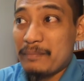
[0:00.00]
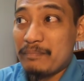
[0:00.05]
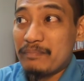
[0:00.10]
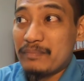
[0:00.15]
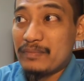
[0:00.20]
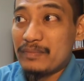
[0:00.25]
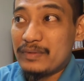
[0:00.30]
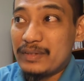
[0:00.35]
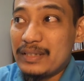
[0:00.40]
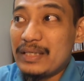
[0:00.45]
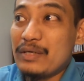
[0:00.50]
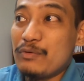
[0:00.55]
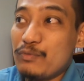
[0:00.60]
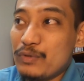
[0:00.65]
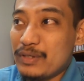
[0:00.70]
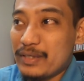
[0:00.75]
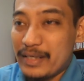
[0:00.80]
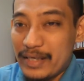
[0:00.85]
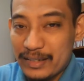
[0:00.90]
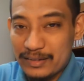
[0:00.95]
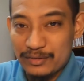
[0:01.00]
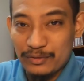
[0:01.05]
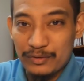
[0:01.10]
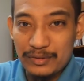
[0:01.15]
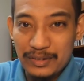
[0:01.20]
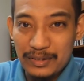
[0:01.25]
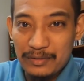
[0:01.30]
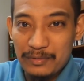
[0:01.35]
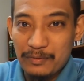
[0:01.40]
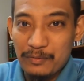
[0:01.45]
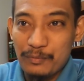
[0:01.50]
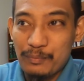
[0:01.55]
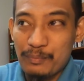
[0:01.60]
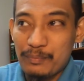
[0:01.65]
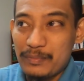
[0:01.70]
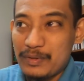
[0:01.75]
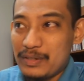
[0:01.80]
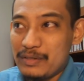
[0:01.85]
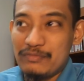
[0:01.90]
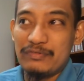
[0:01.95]
they will act on it
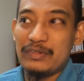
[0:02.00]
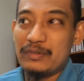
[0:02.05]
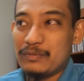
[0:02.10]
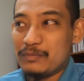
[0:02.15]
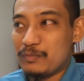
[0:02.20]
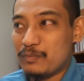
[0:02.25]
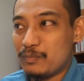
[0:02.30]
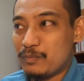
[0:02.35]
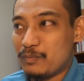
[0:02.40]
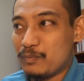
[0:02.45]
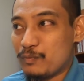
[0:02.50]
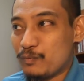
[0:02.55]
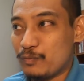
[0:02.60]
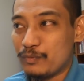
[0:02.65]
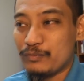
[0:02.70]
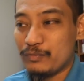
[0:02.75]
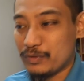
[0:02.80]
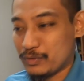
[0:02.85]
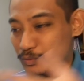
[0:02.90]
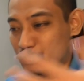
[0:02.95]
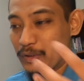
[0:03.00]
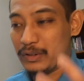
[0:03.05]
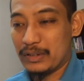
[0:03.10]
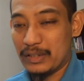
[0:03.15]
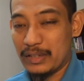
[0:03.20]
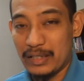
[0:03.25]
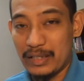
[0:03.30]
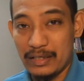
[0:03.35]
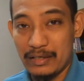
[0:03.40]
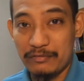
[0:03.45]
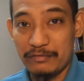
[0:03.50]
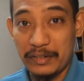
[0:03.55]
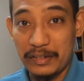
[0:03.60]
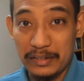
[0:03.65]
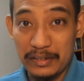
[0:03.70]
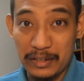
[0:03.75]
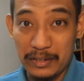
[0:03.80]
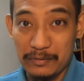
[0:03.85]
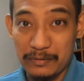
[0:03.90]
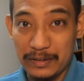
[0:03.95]
even with what they have right
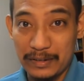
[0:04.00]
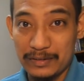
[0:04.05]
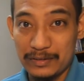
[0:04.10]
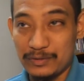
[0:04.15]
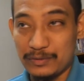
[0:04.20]
now, right?